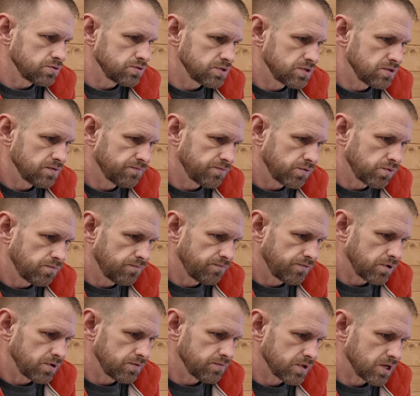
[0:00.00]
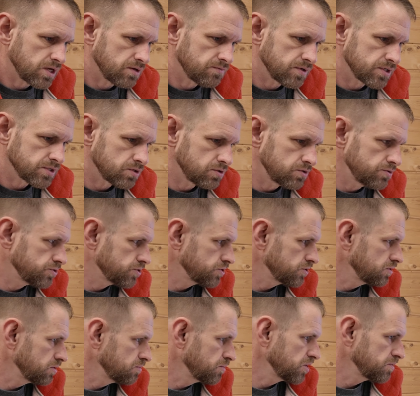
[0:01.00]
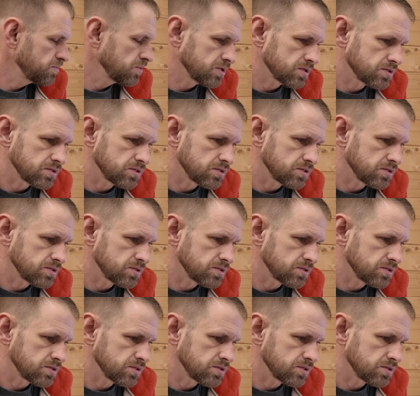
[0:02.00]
using the full 5K resolution at the moment